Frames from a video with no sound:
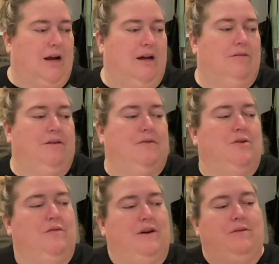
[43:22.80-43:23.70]
don't even
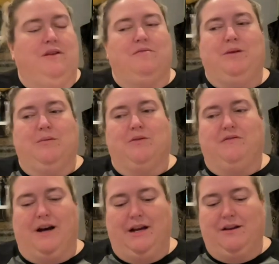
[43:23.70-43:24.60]
know if I would even be able to
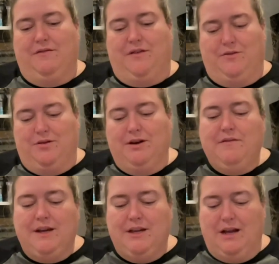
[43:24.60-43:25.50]
find a photo of
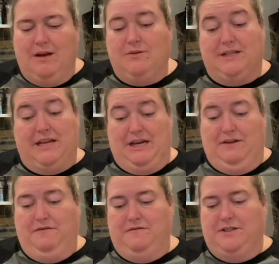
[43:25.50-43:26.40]
it. It was a
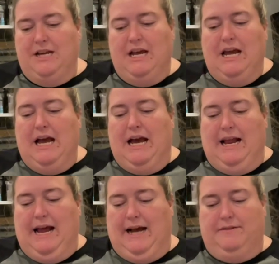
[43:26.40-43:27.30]
gift, and I
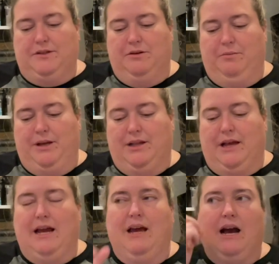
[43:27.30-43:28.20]
have to admit,
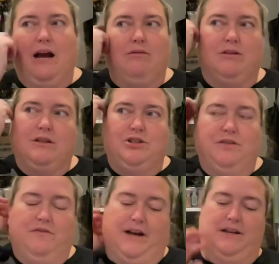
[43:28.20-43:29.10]
like, I really should
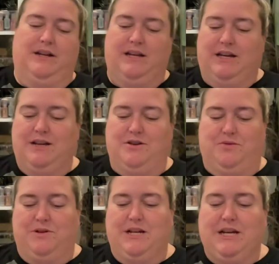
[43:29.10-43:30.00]
find it again and
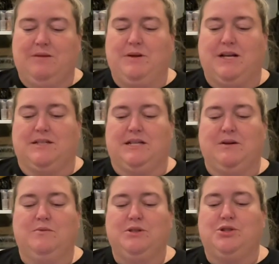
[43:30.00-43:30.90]
do it again because
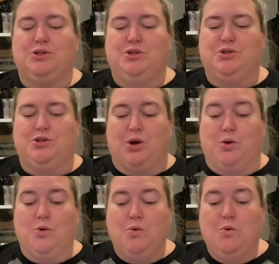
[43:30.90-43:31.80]
it was
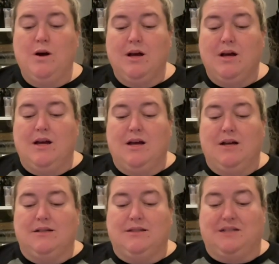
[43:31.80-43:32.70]
so
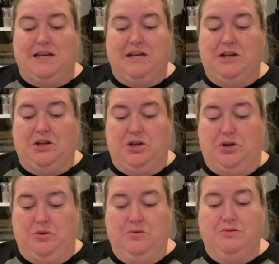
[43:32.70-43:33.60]
stinking
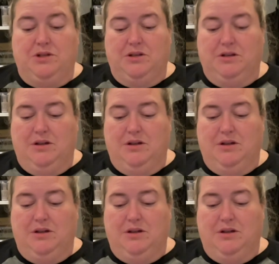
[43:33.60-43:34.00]
cute.